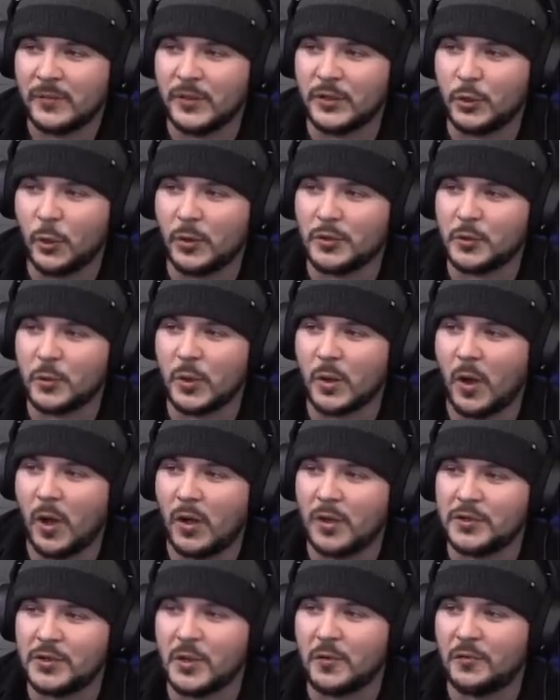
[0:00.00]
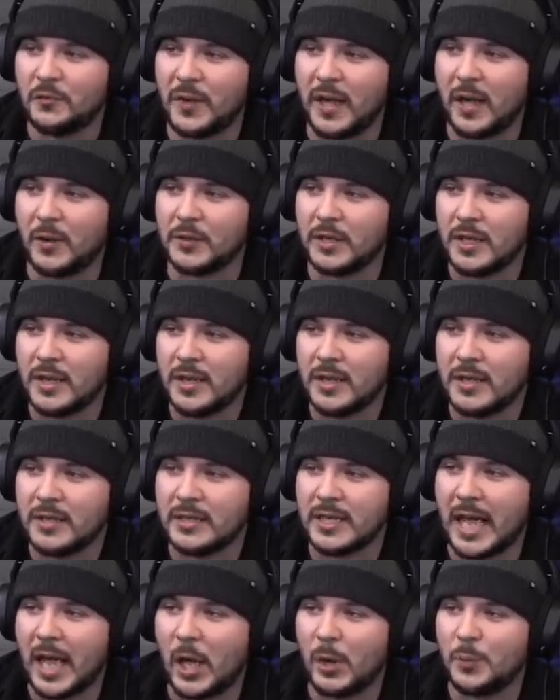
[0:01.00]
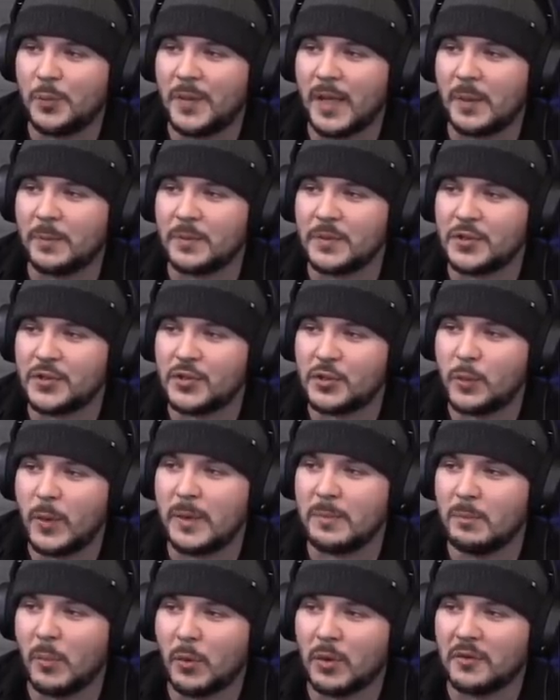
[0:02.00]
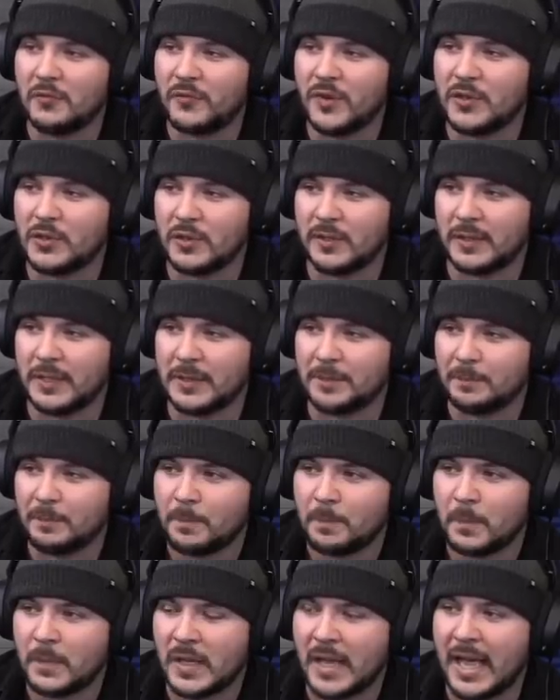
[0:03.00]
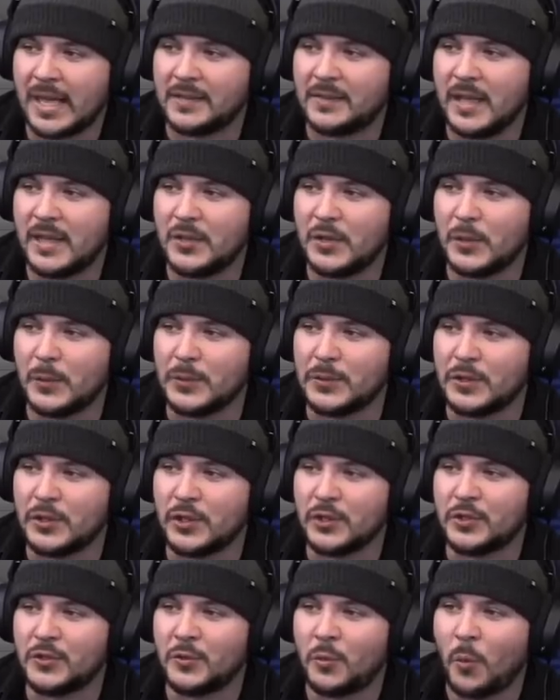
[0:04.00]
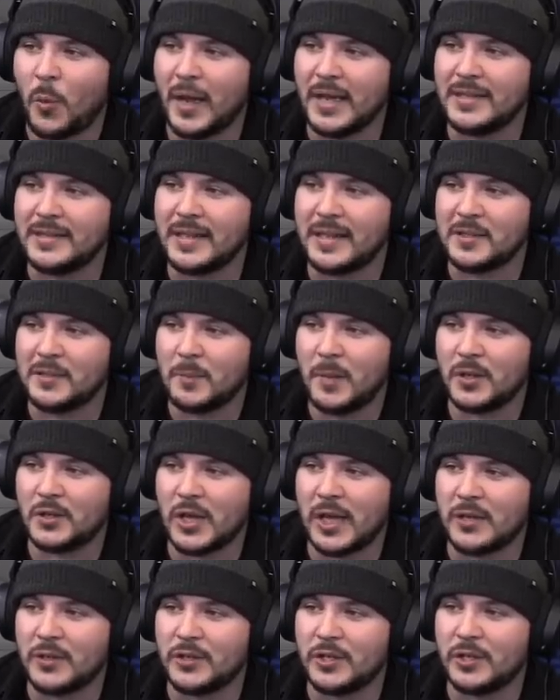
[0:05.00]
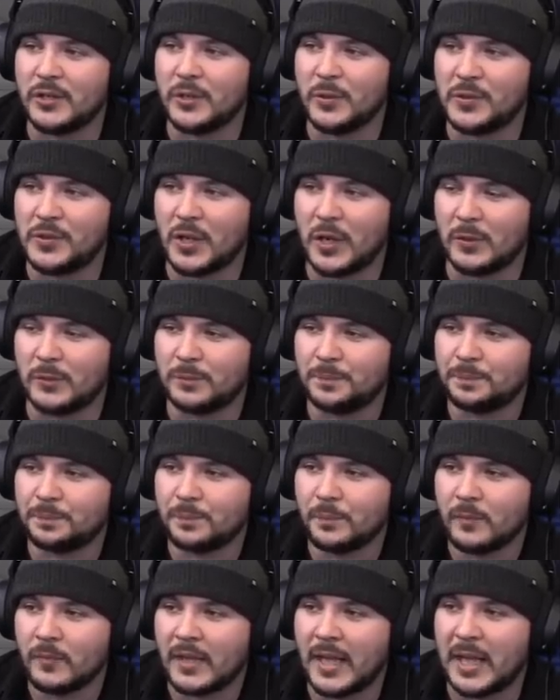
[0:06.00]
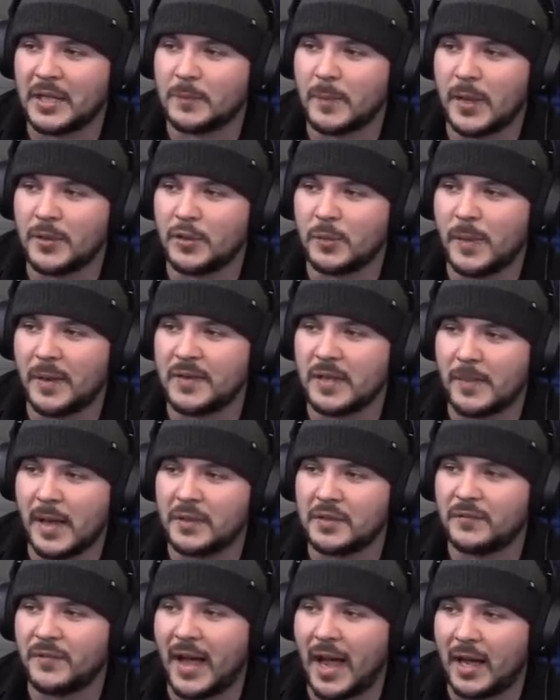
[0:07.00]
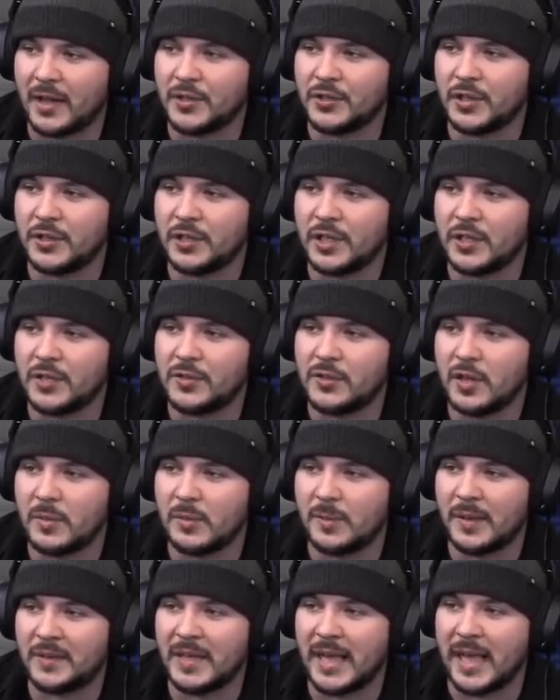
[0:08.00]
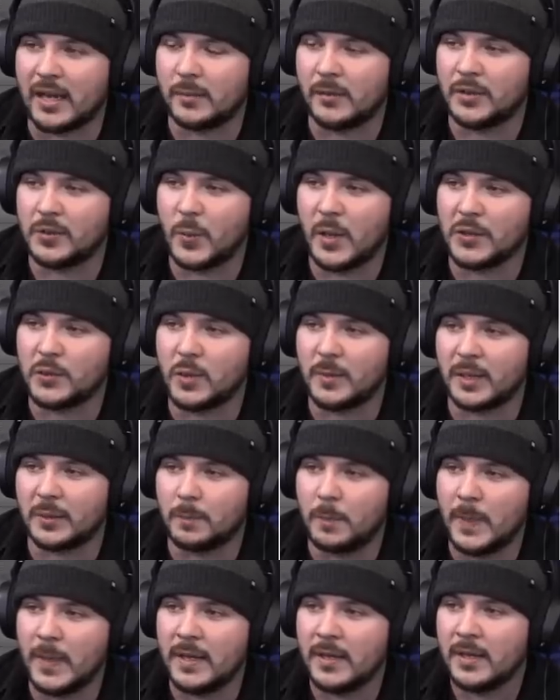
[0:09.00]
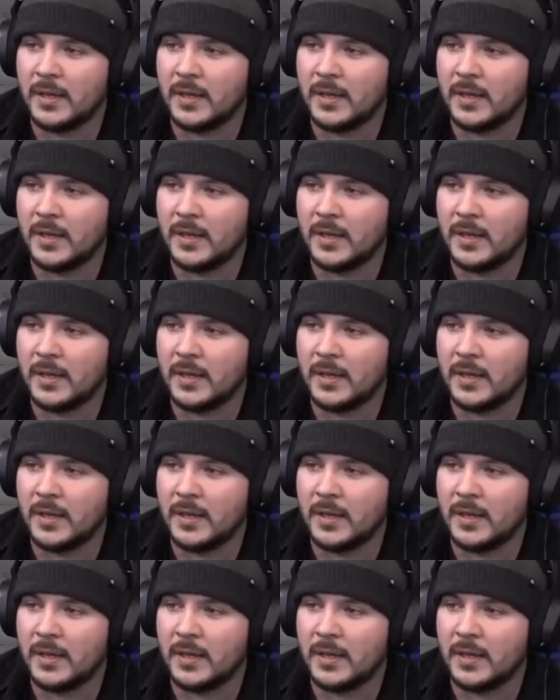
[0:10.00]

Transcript: The jolts were also found to help them swim more efficiently, as they used just twice as much energy to do so, as measured by the amount of oxygen consumed by the animals while swimming.